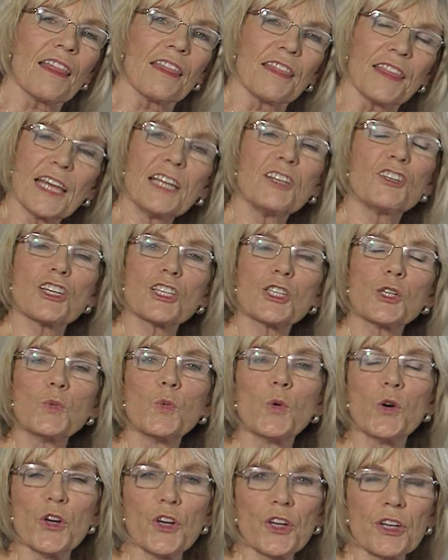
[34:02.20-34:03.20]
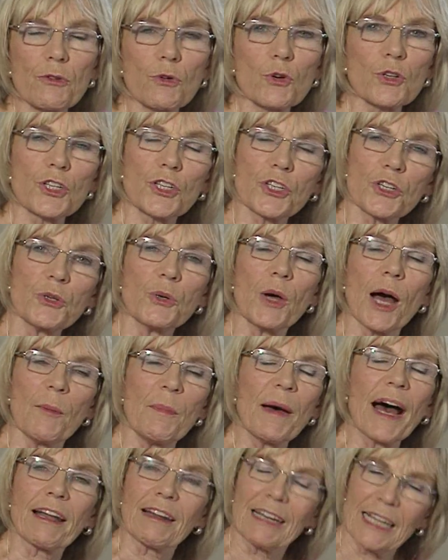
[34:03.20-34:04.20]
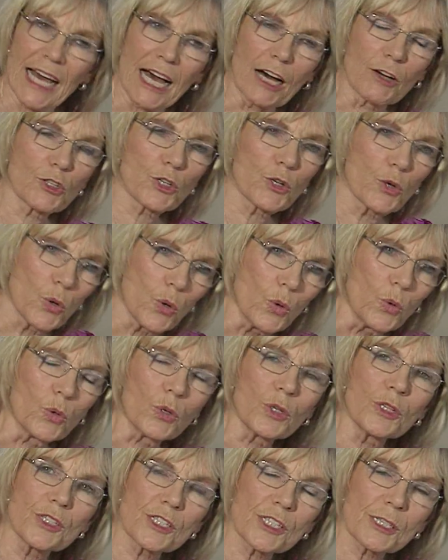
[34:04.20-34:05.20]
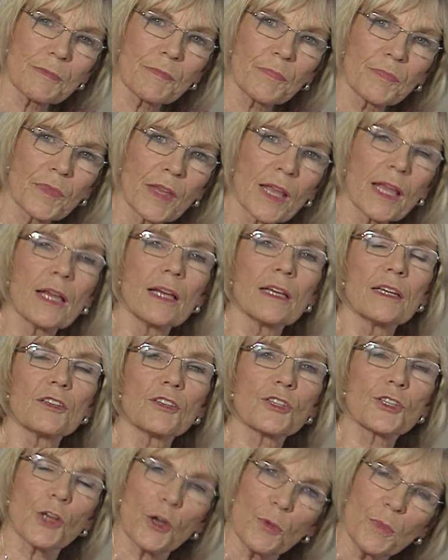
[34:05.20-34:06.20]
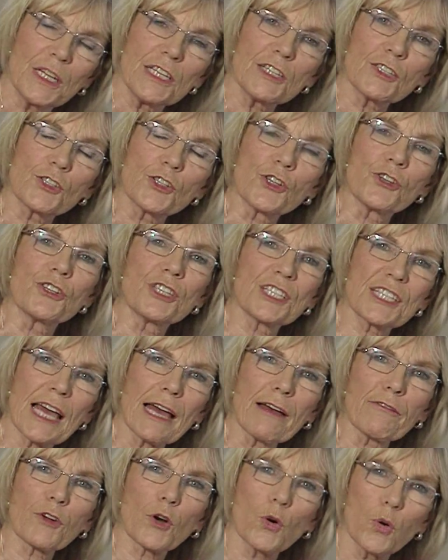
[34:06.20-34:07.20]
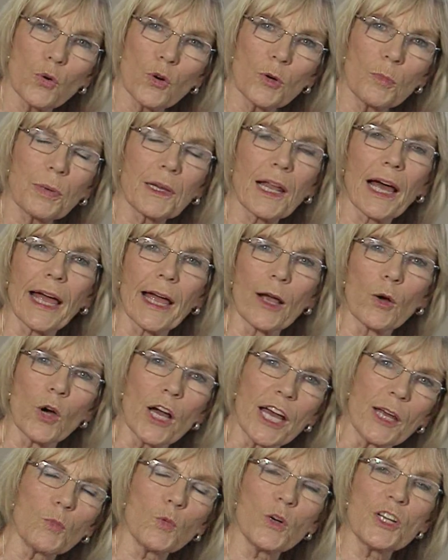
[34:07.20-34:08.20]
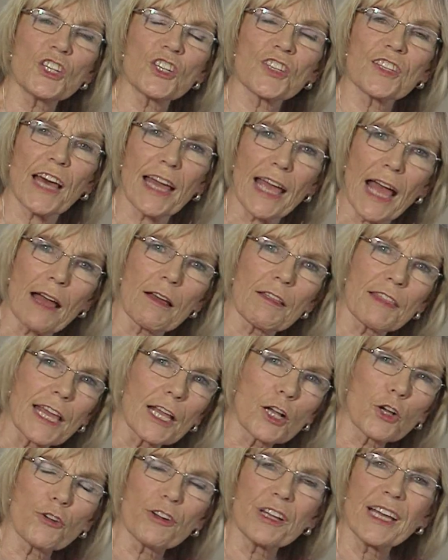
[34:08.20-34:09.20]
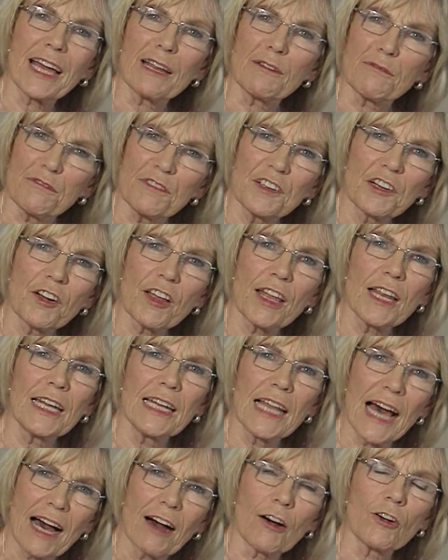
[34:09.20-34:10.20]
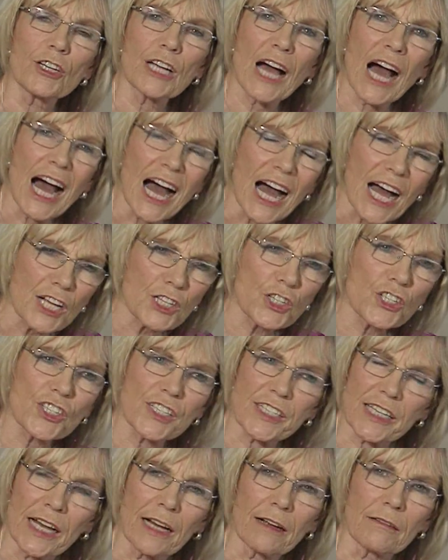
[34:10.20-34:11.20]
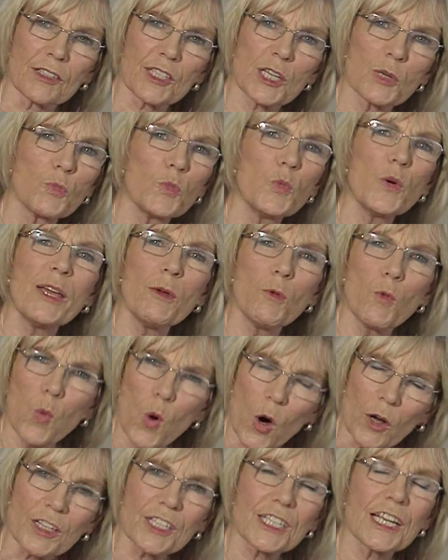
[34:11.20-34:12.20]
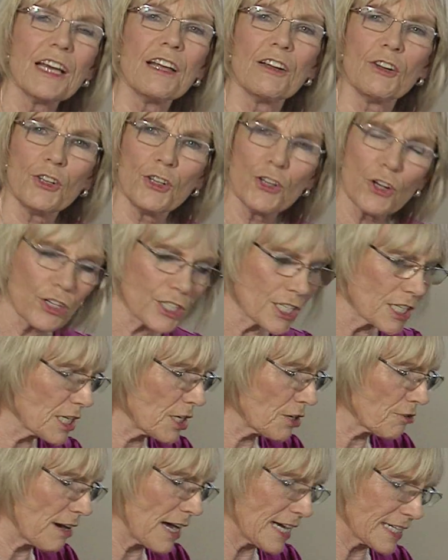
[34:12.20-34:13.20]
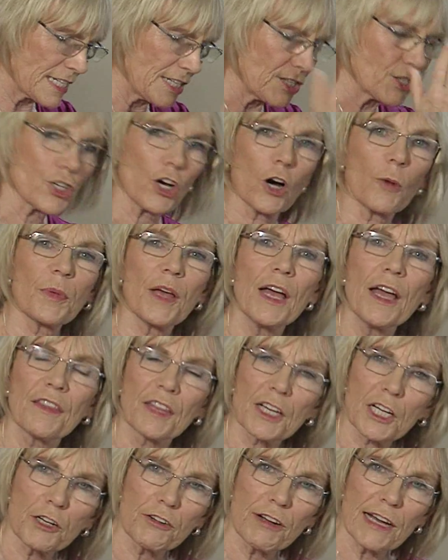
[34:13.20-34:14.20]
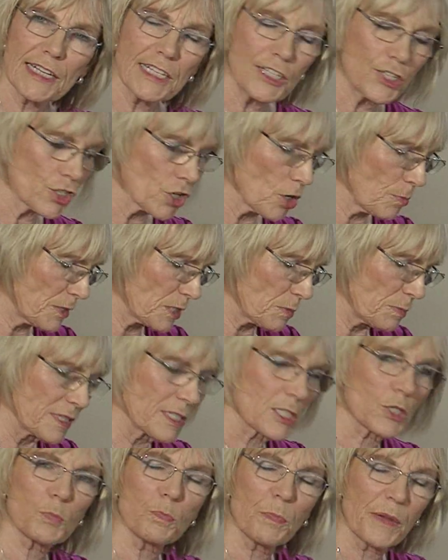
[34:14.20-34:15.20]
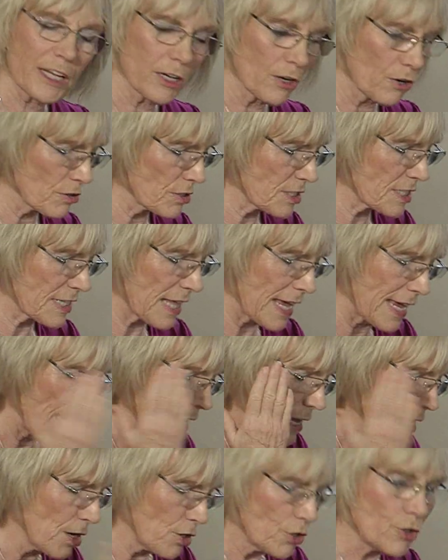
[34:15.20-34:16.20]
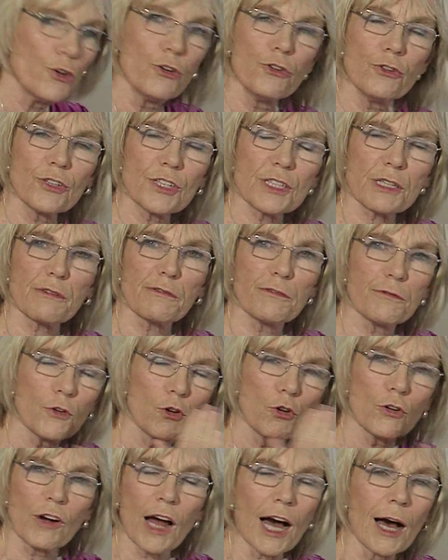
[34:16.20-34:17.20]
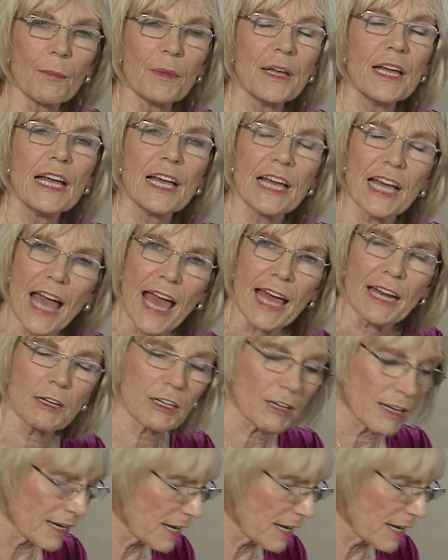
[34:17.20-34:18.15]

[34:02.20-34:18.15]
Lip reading: Then just a word or two about loud chords. So many students have chord playing in which they create very loud, harsh sounds, and we want not a karate chop. The karate chop is because they use the forearm and